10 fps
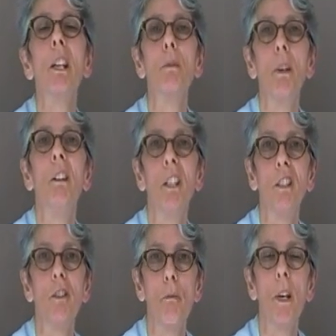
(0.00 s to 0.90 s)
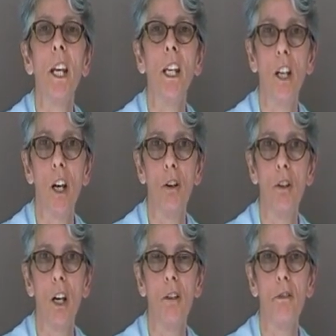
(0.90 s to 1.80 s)
experiences have been
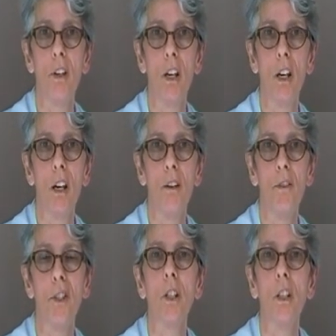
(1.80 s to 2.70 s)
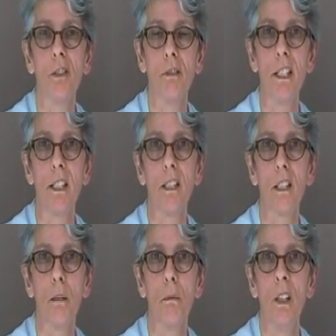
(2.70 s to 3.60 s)
of the tertiary
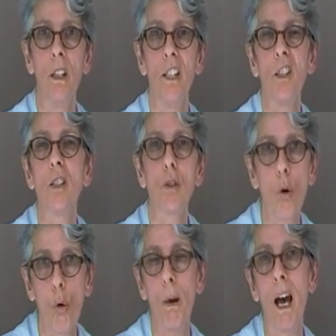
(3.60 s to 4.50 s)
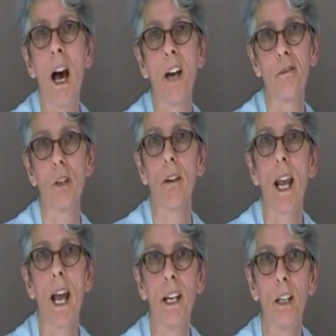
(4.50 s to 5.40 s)
system. It's just all part of
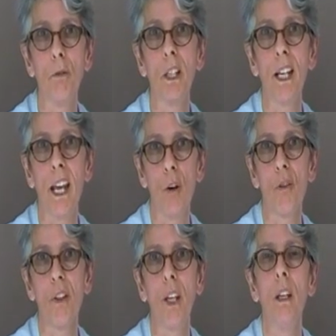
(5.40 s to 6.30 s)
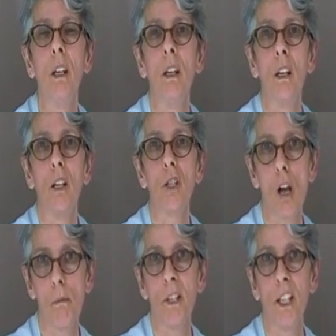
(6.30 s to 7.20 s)
creating a really healthy
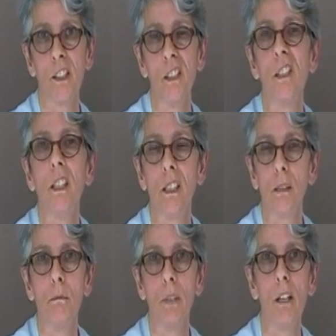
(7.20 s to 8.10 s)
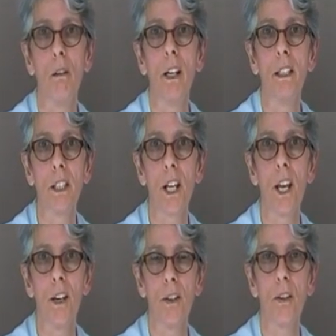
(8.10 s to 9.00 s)
child protection system in
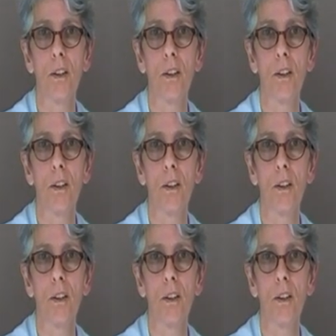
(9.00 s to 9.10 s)
Queensland.